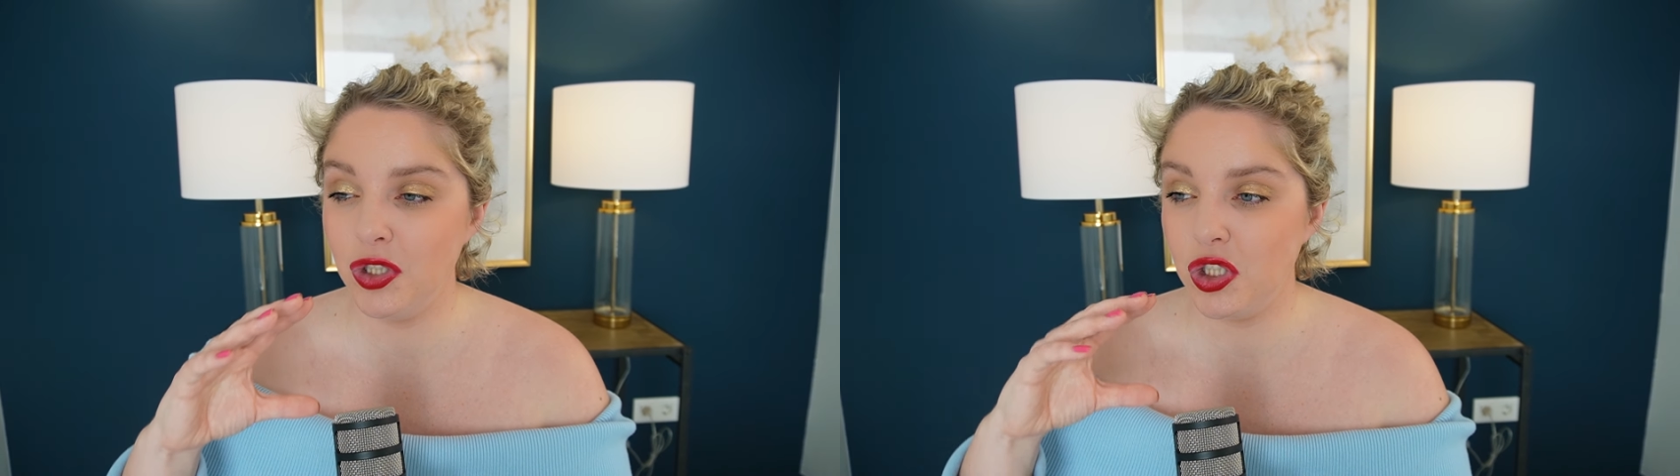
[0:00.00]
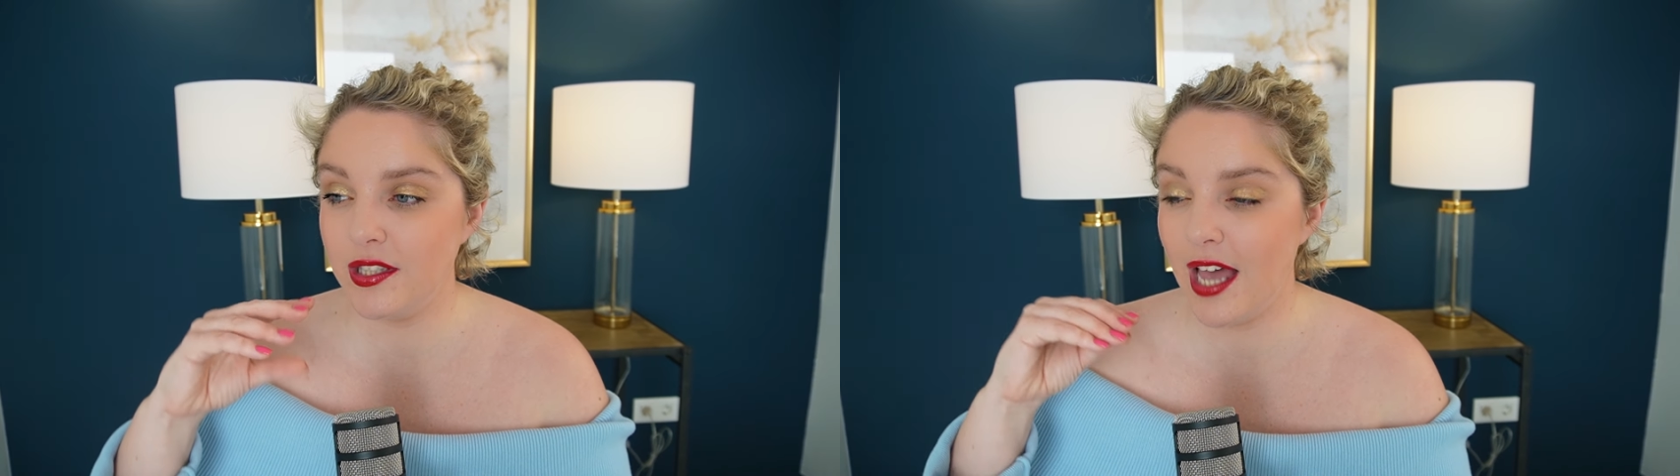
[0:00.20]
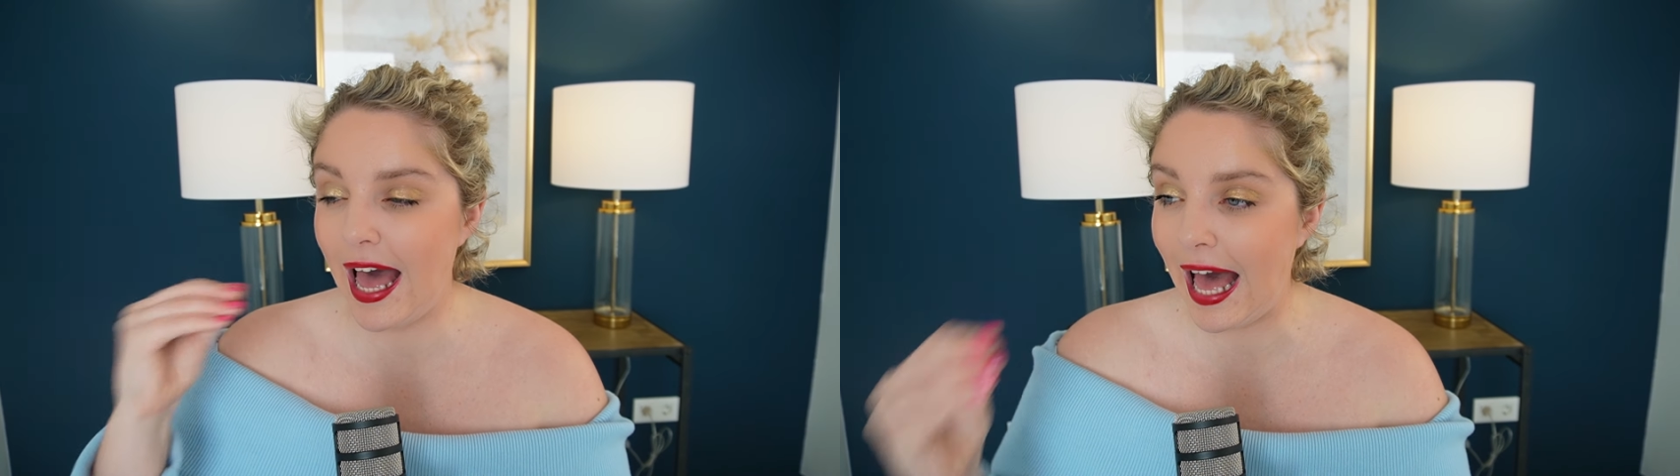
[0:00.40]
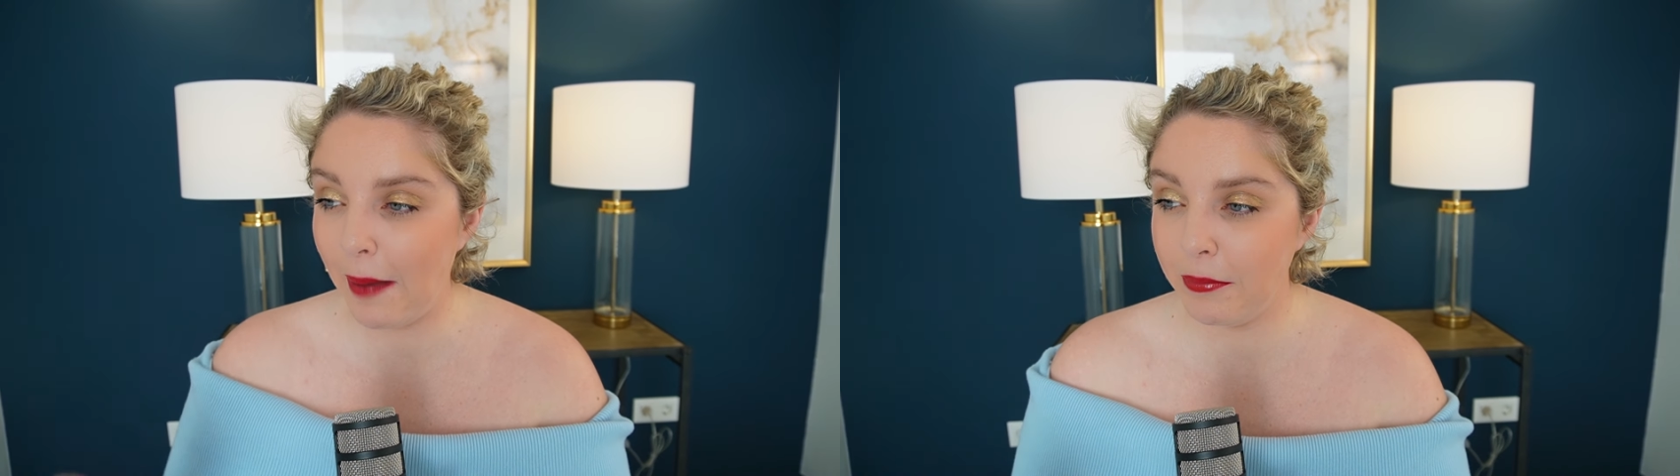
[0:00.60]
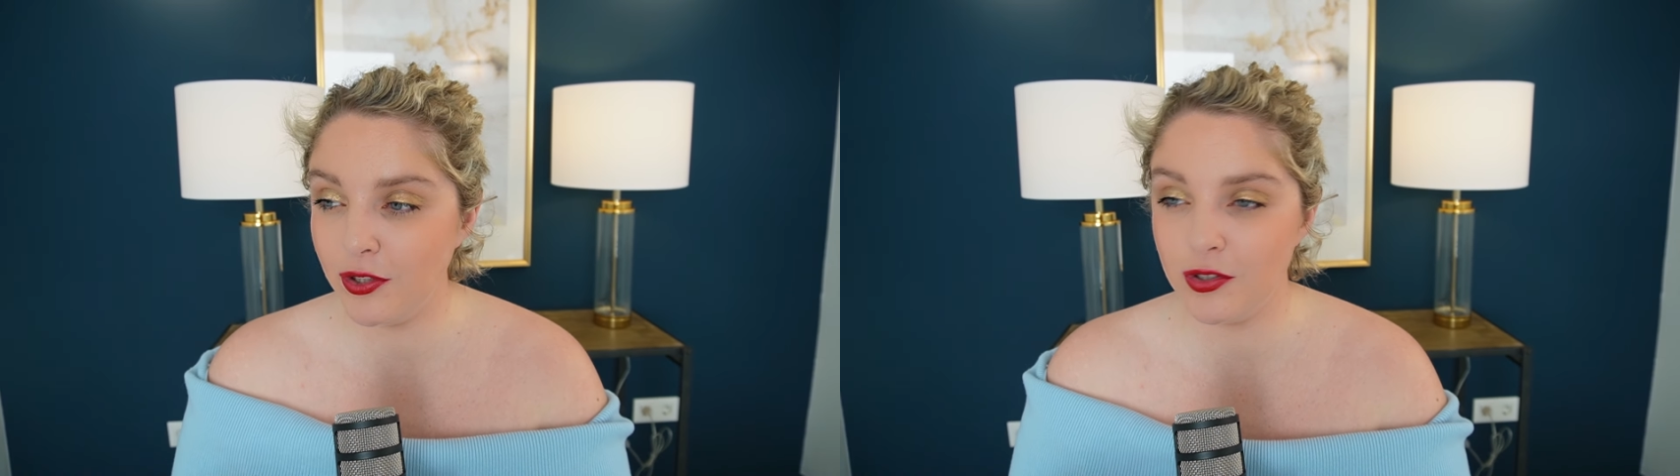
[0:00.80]
just
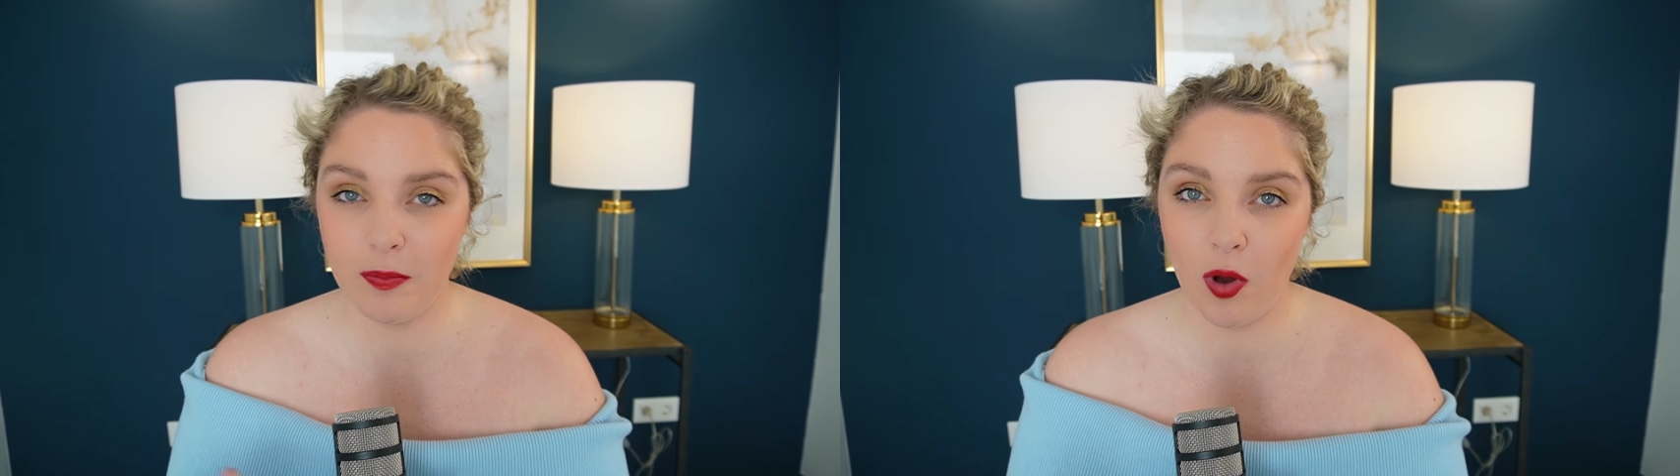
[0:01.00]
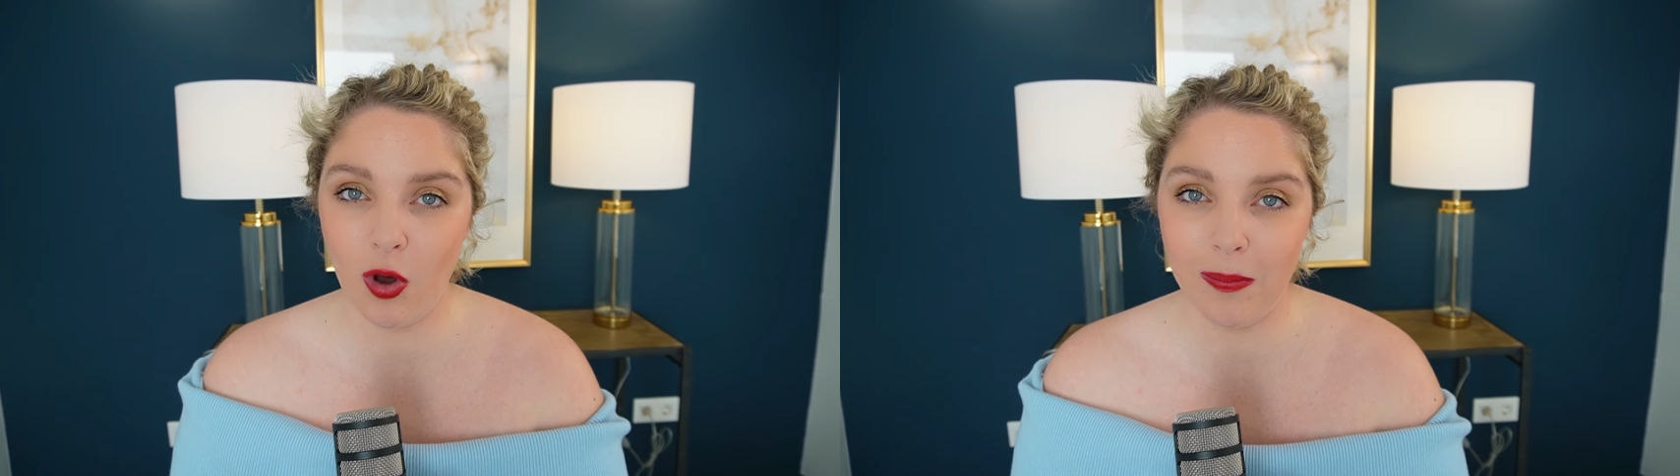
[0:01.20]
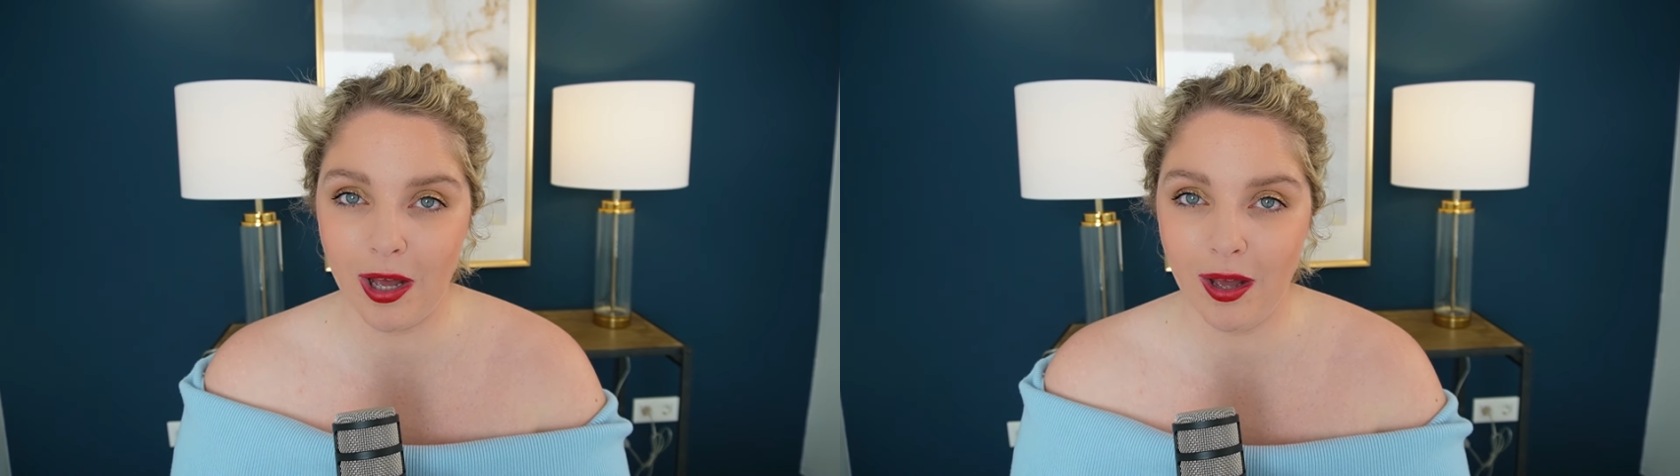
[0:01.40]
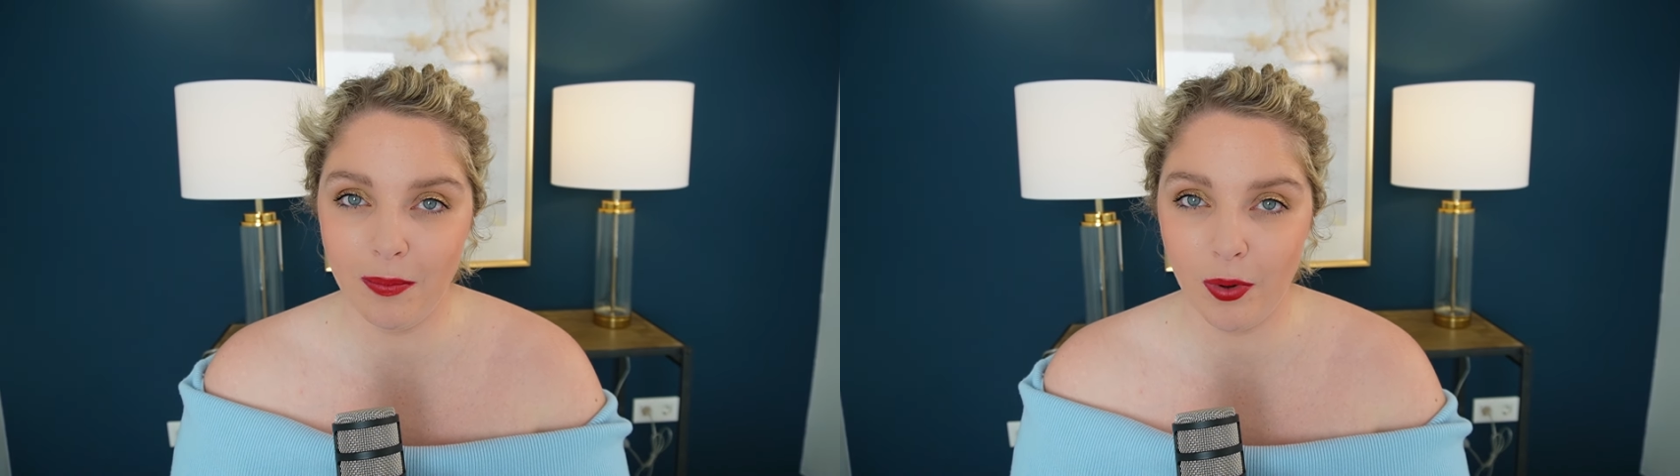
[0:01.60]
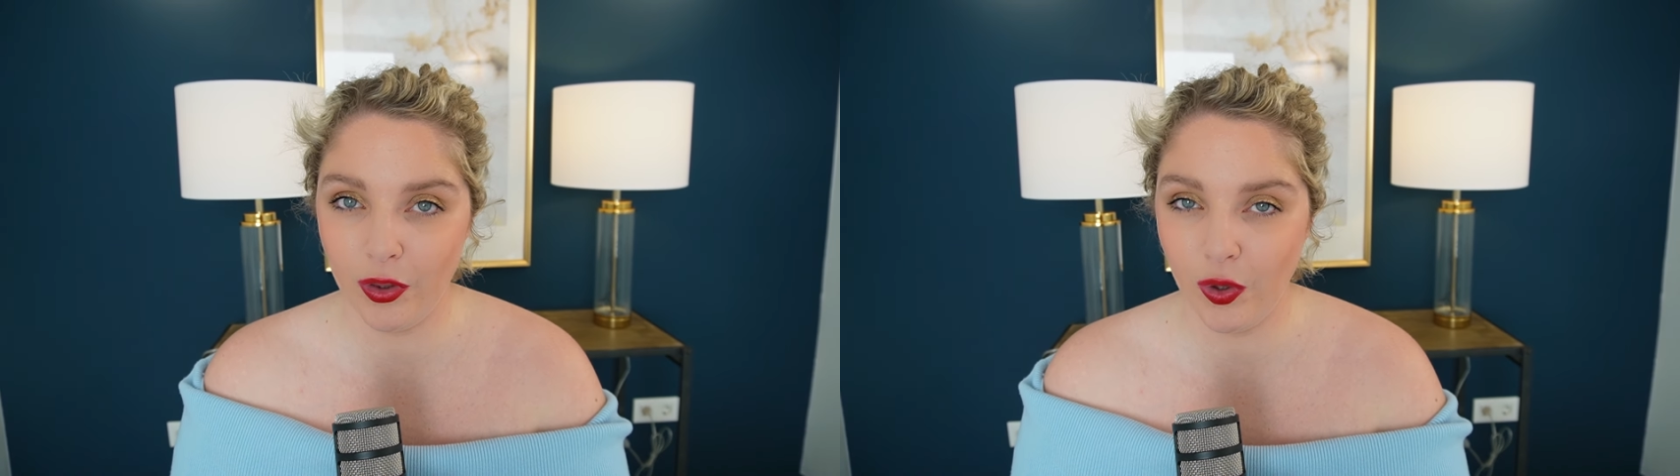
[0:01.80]
happened to pop
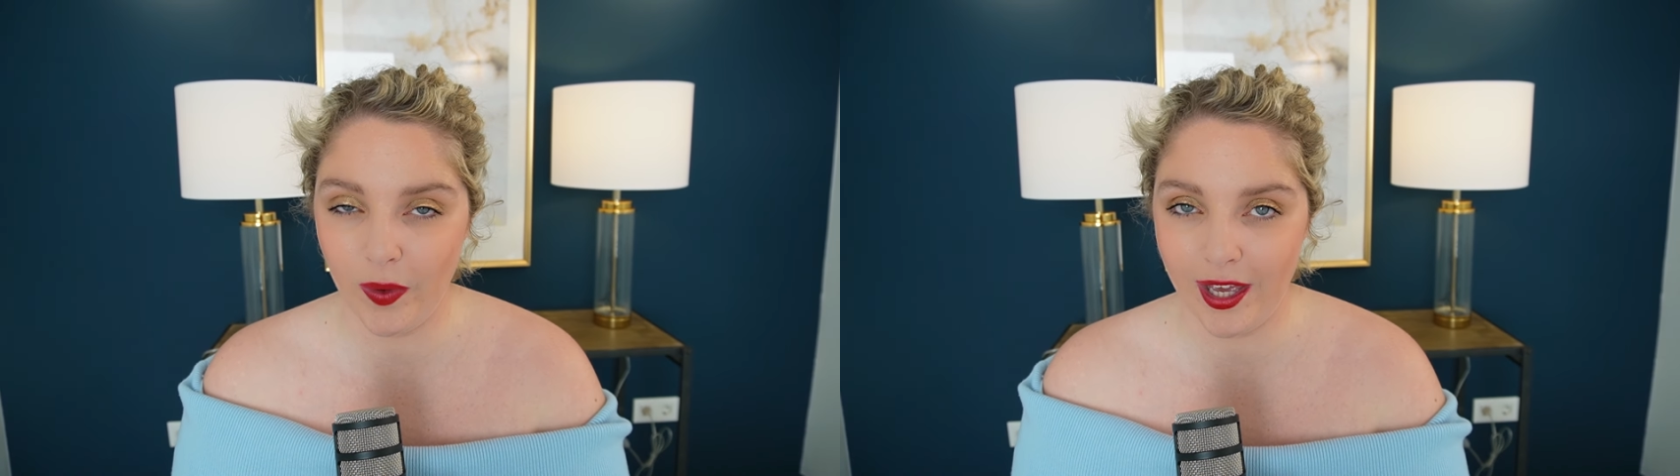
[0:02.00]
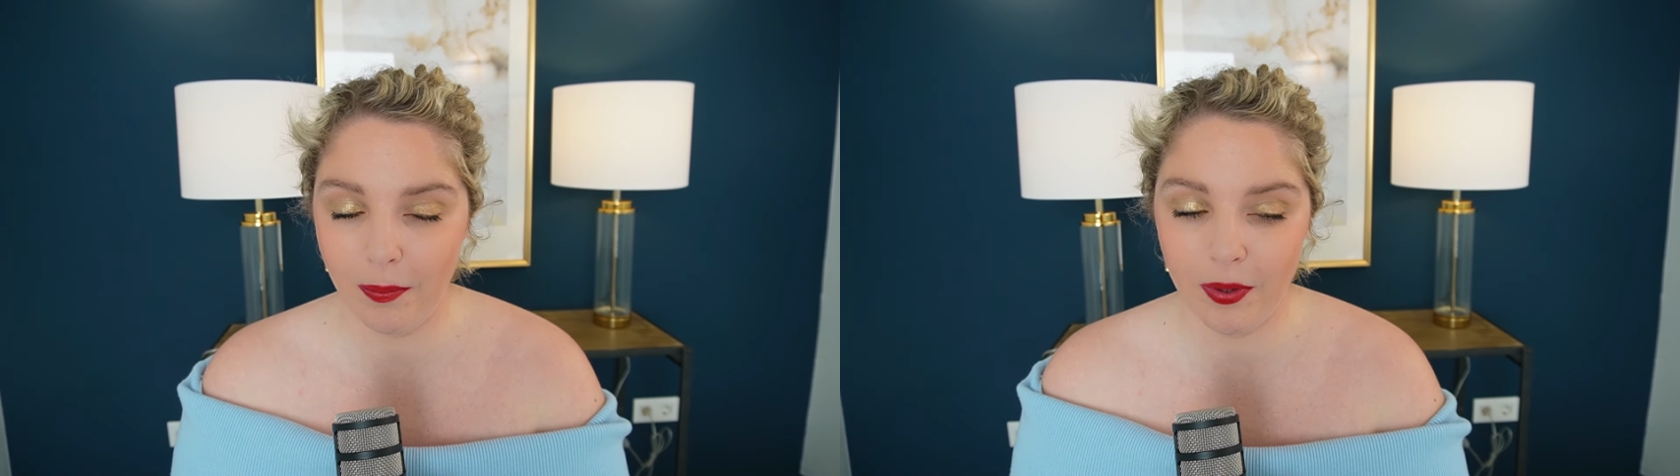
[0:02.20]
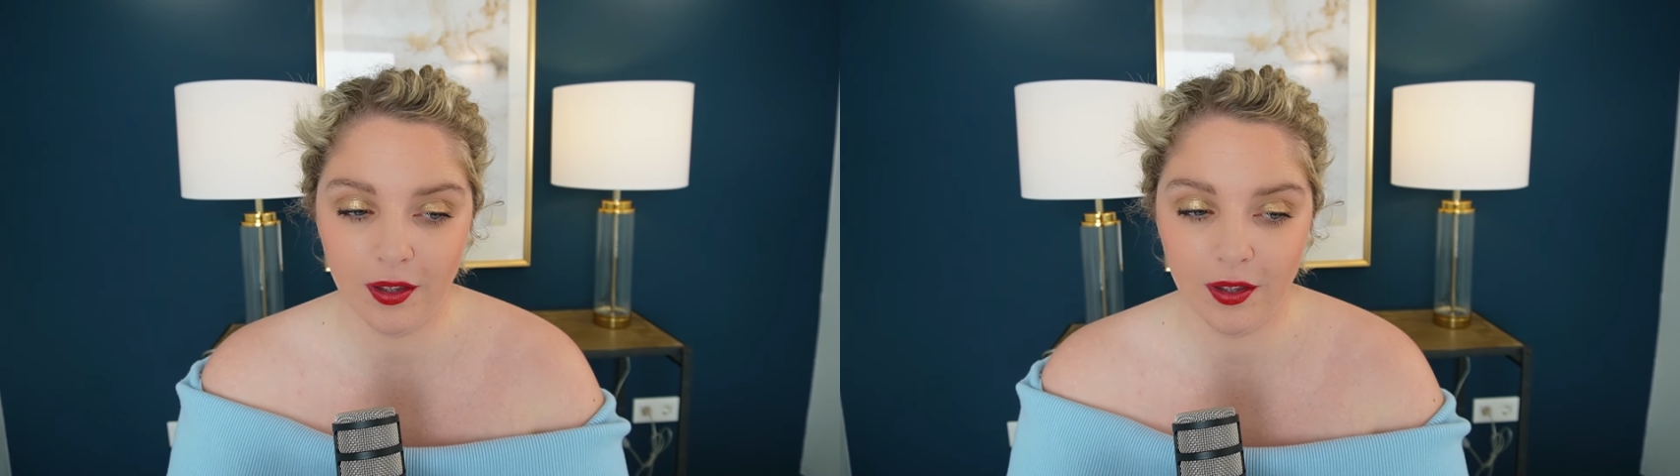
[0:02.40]
up on the web.